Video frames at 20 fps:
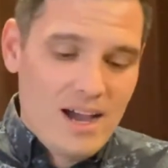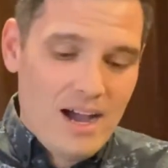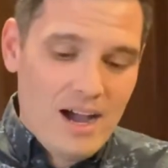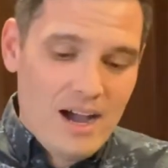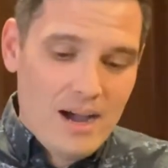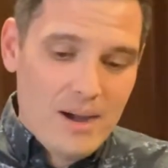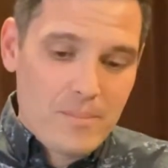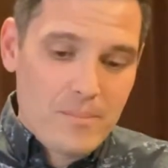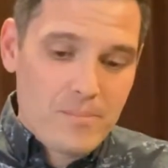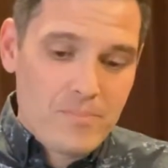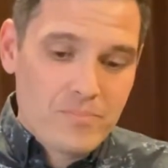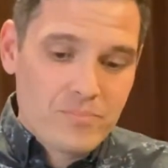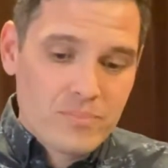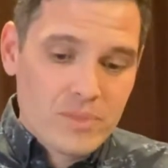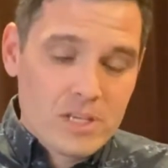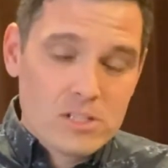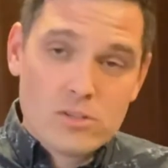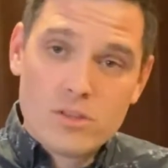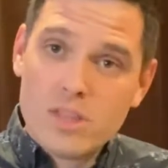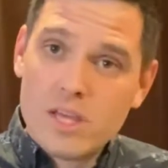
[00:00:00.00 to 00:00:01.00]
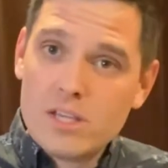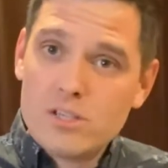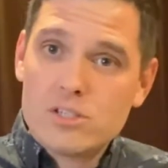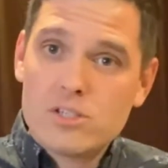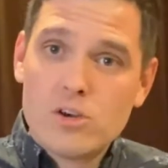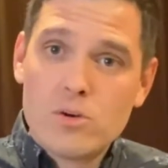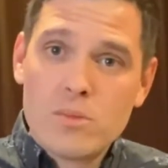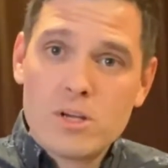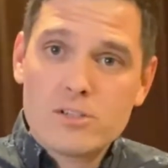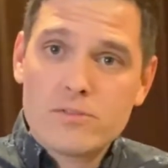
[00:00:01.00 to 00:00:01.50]
um, so thank
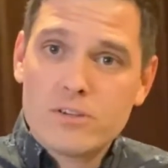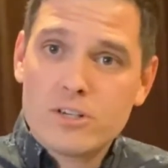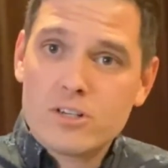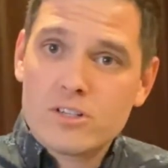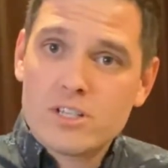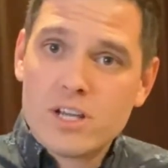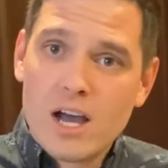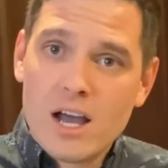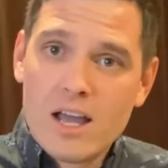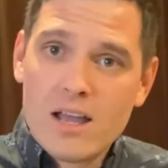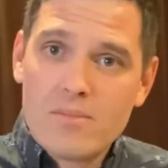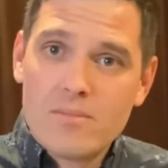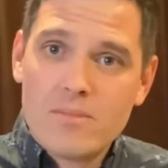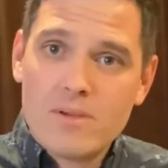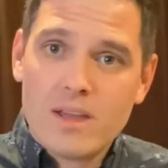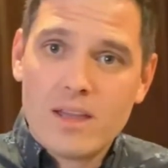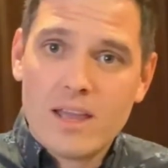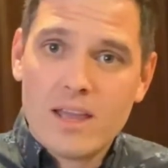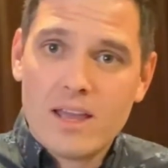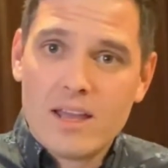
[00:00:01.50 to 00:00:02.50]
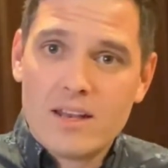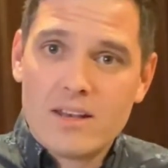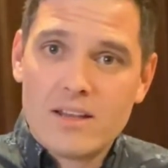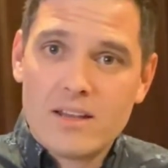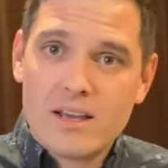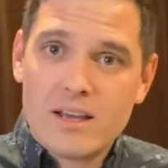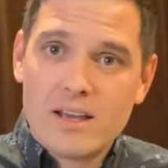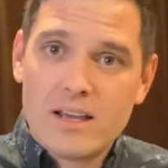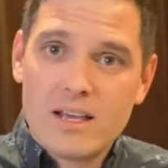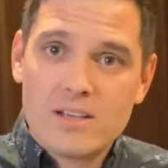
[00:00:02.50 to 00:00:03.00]
you so much for your time
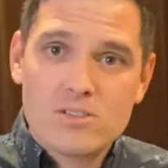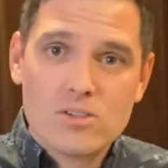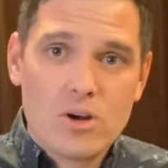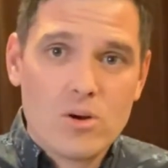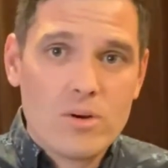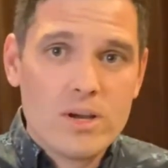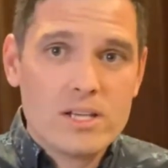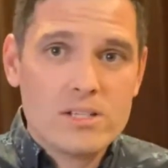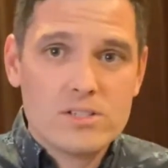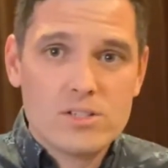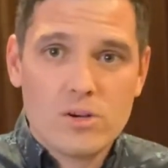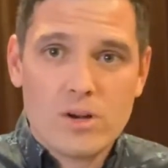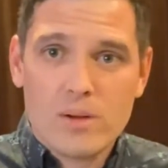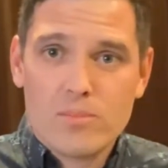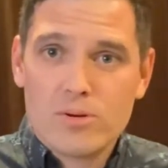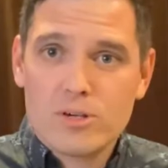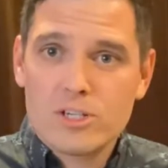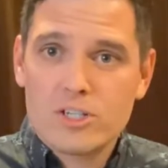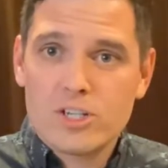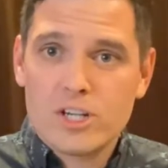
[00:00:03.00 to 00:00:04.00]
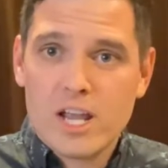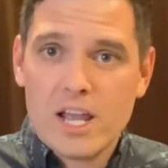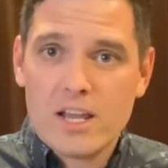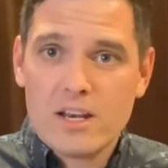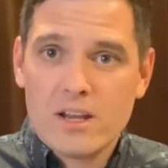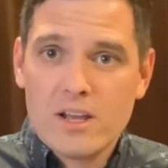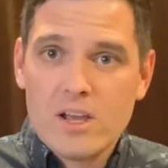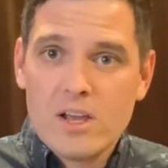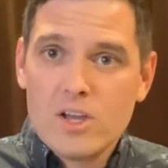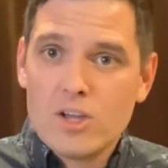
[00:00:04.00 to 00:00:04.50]
and uh, as always you know i
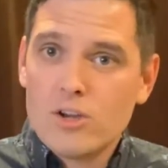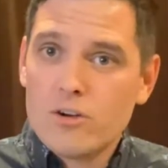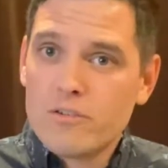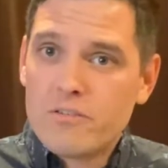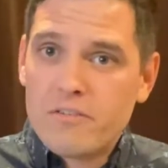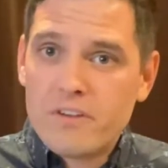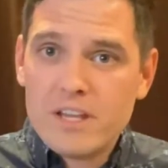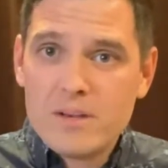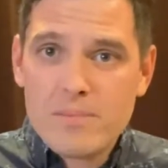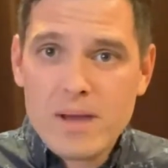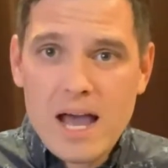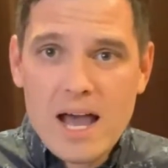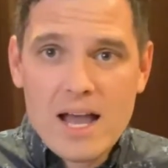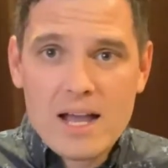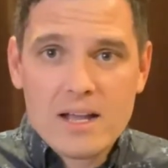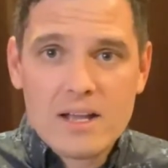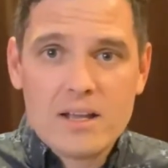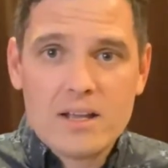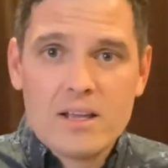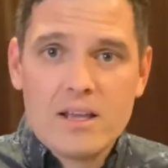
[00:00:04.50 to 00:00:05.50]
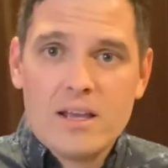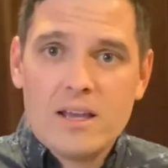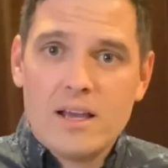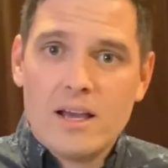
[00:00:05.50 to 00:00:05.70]
appreciate your feedback